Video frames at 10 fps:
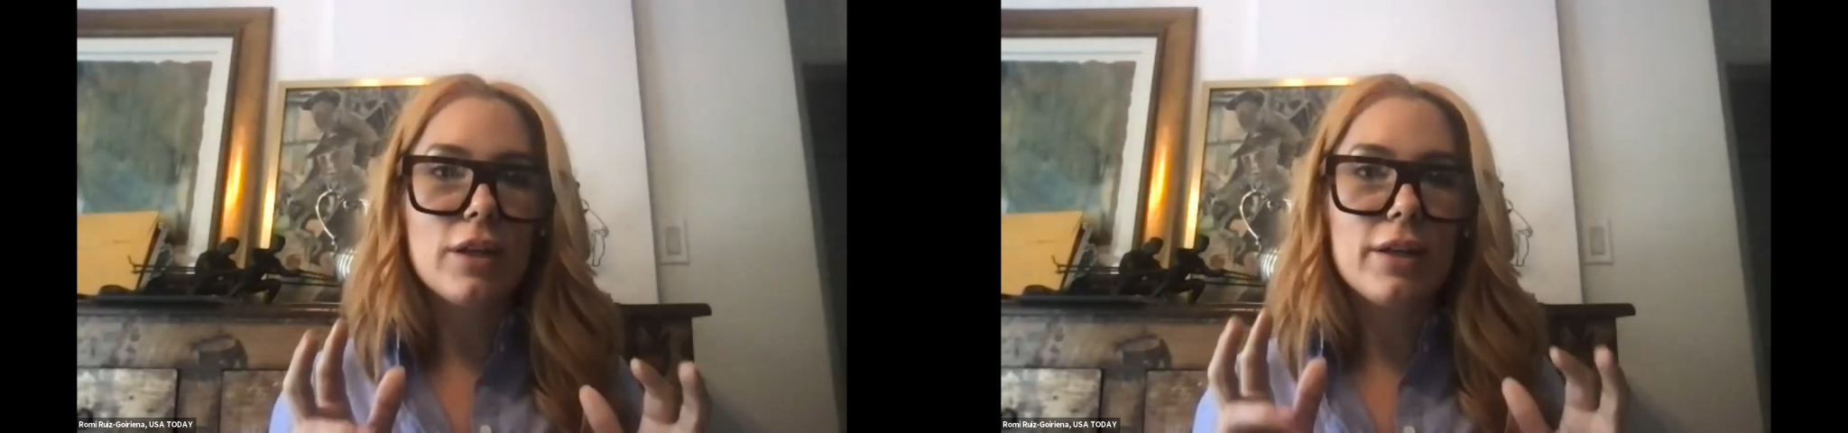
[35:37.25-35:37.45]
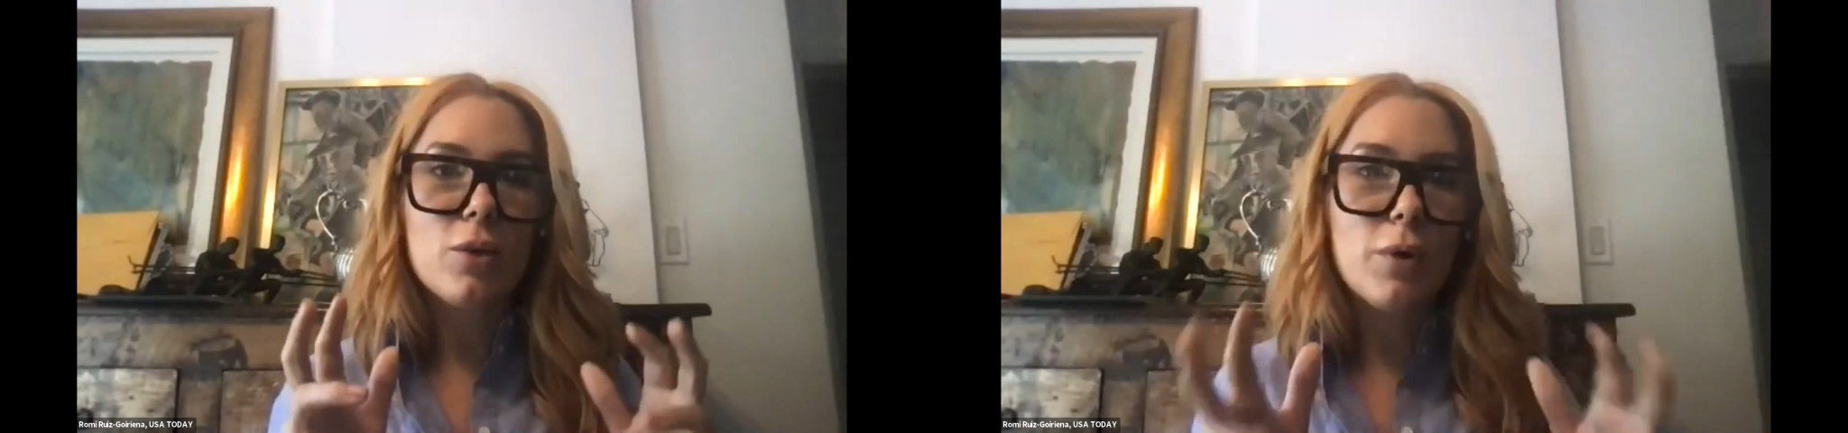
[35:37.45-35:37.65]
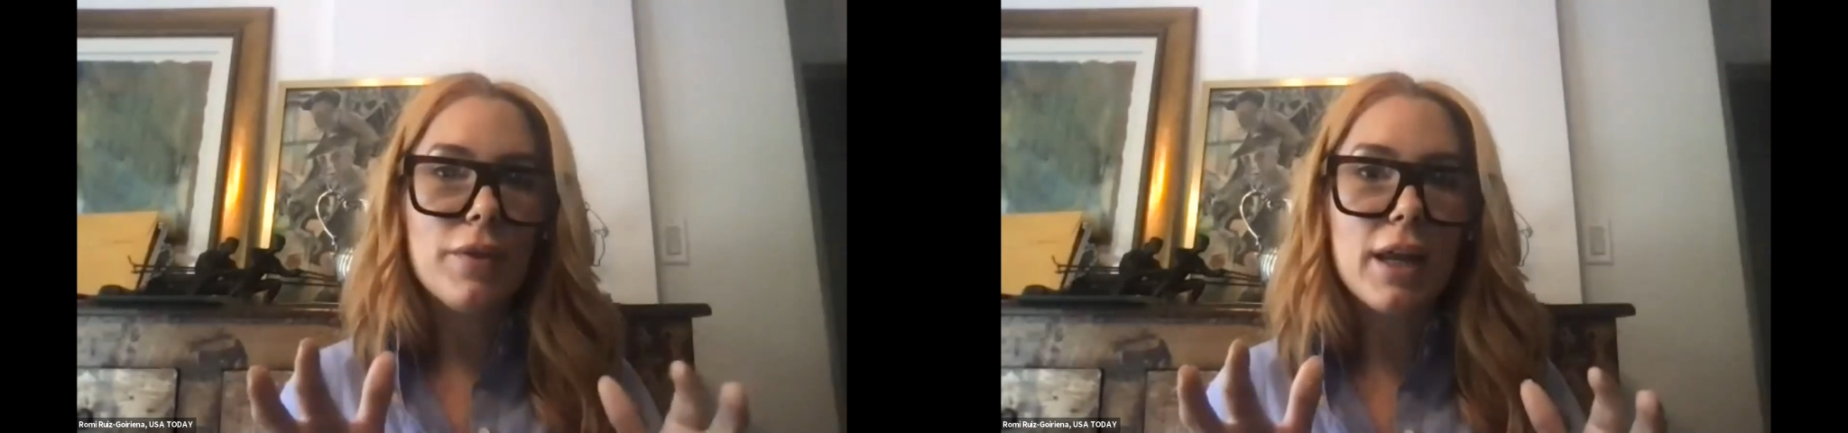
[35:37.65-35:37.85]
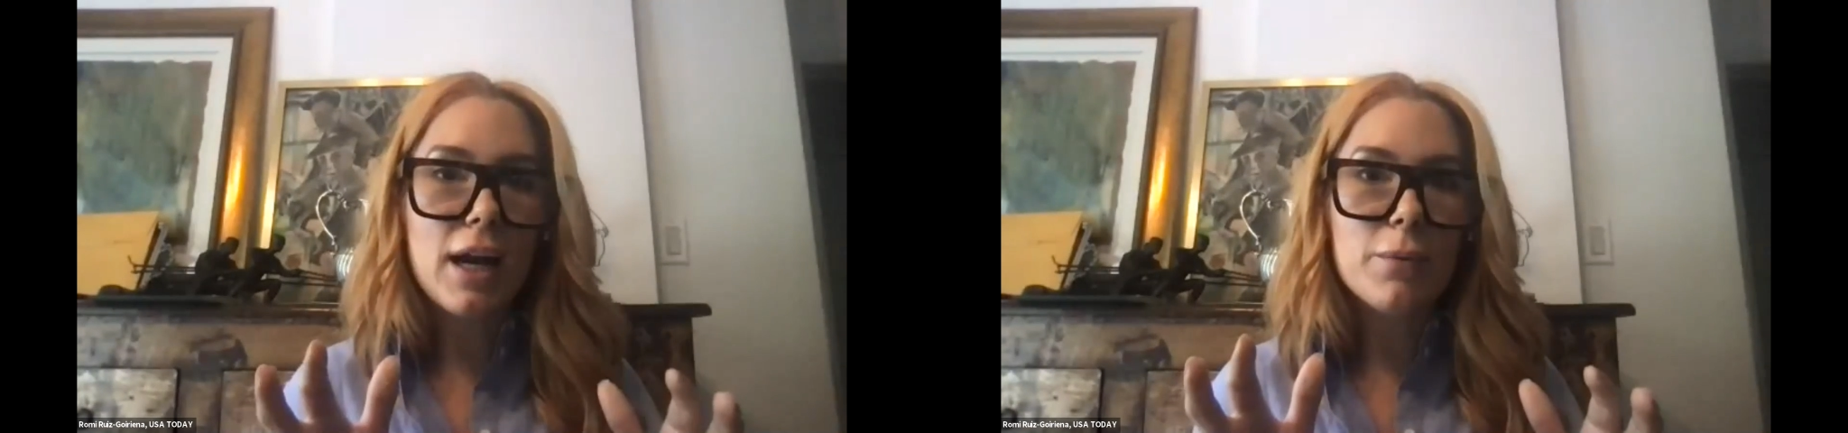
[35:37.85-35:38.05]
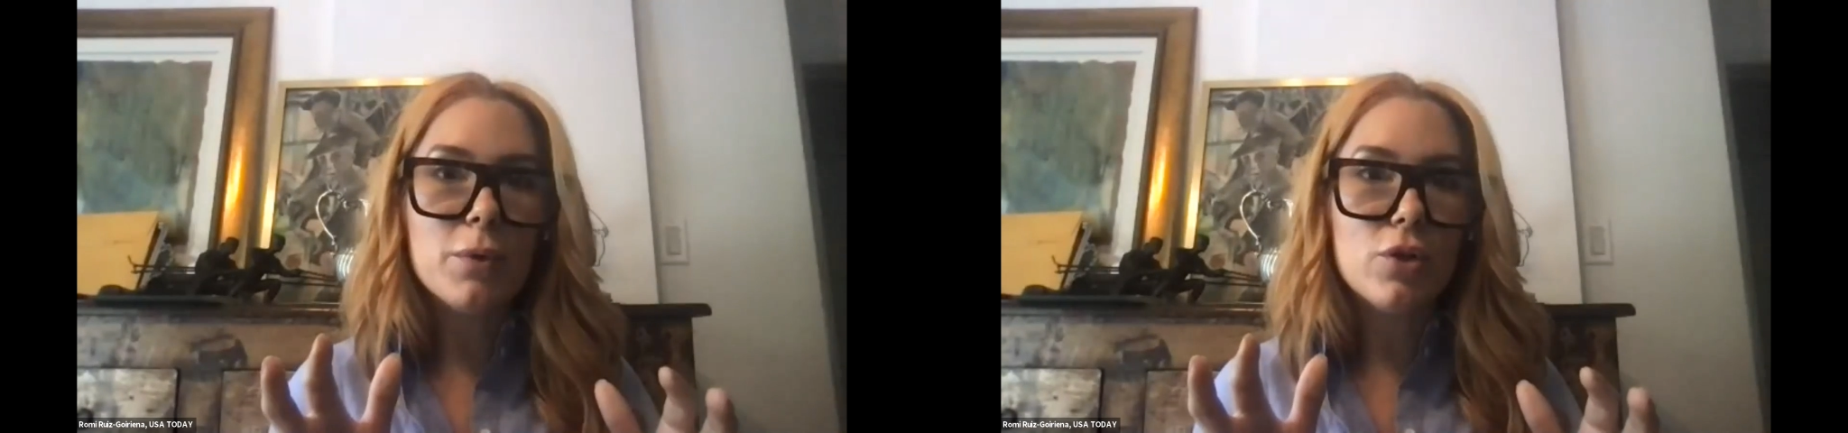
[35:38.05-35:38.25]
like the one that
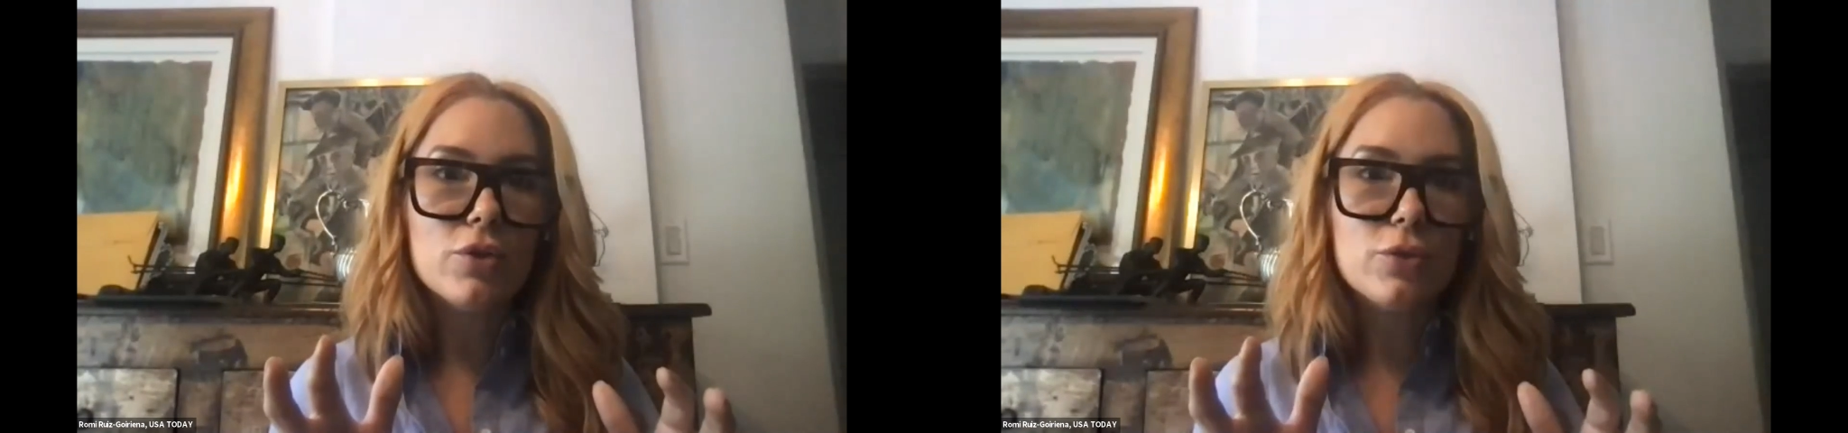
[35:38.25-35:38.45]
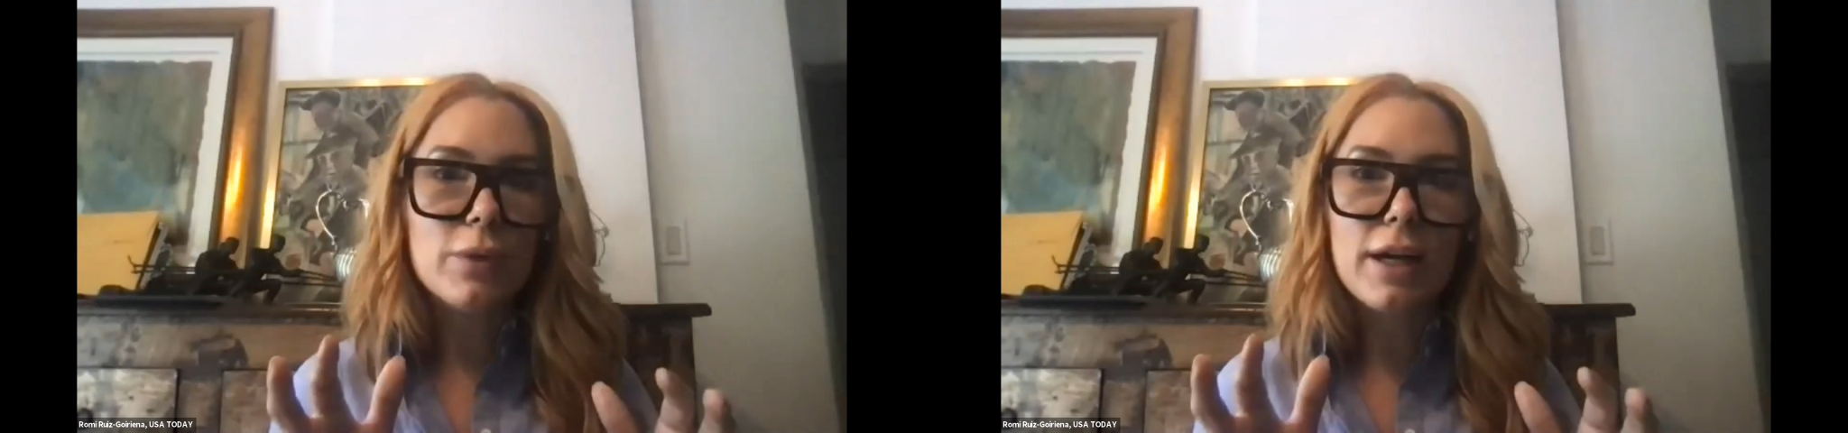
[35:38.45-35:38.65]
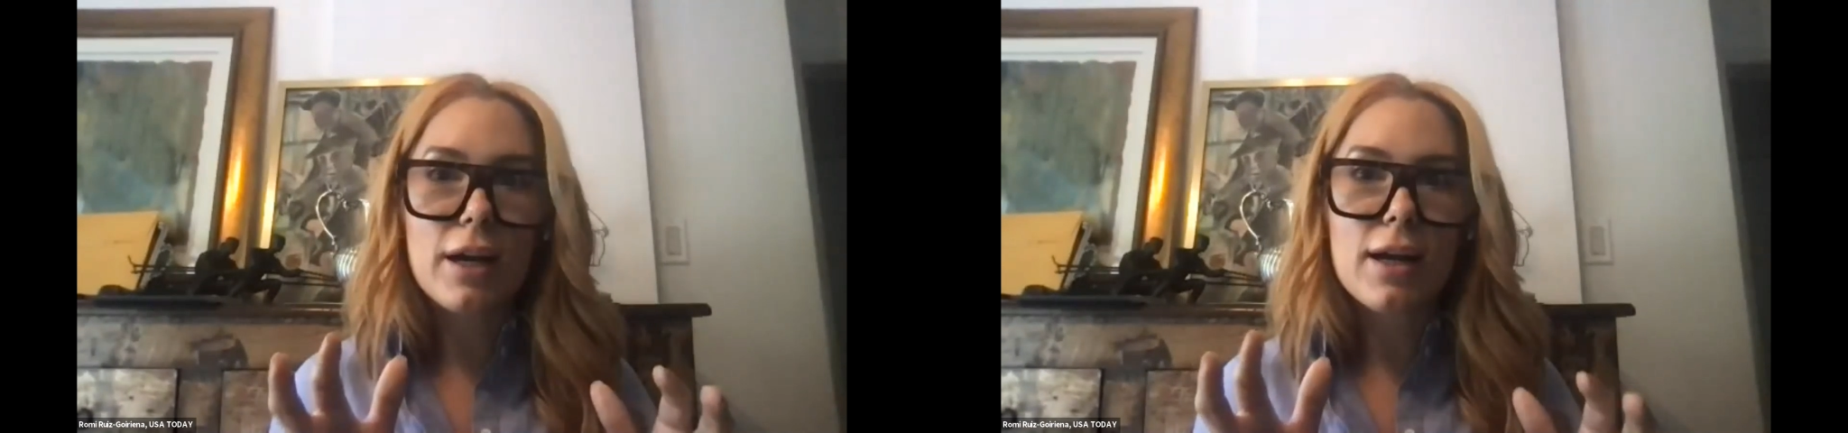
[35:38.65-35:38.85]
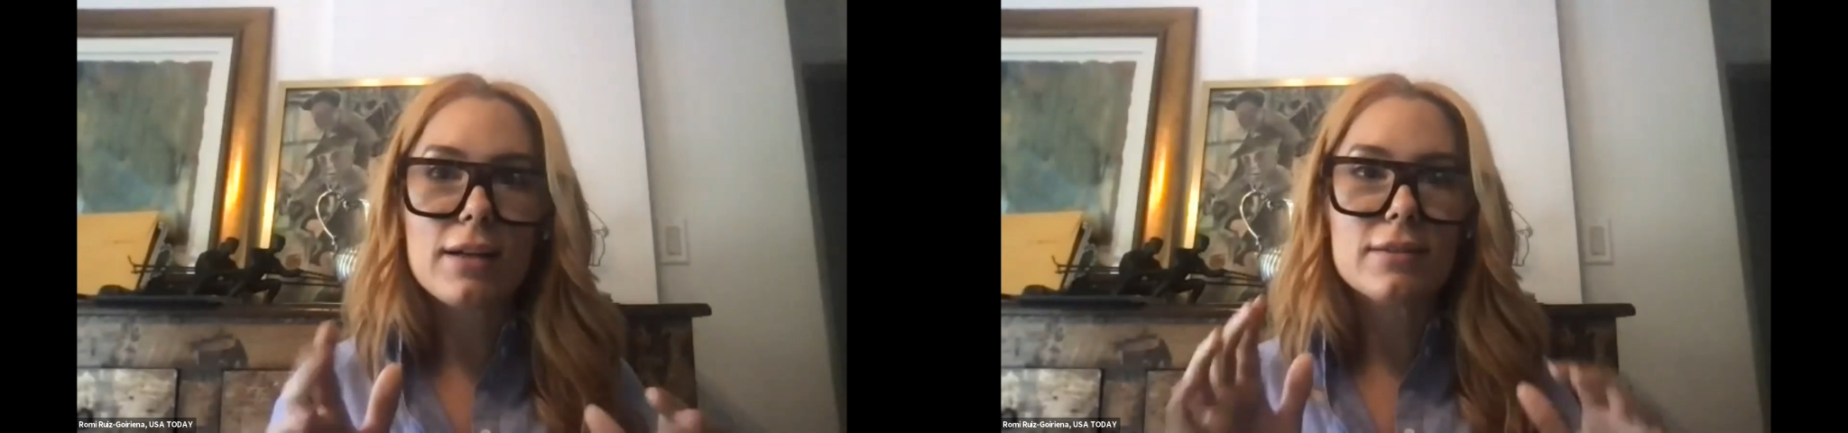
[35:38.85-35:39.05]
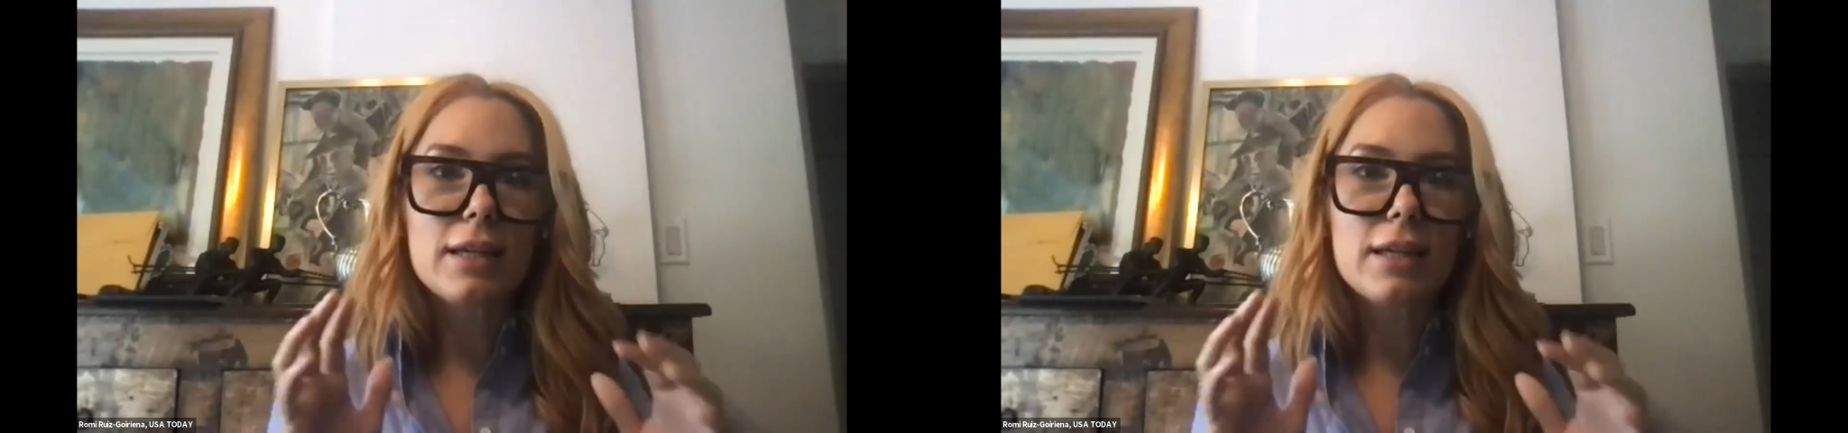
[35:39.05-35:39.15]
I would go to in Caracas.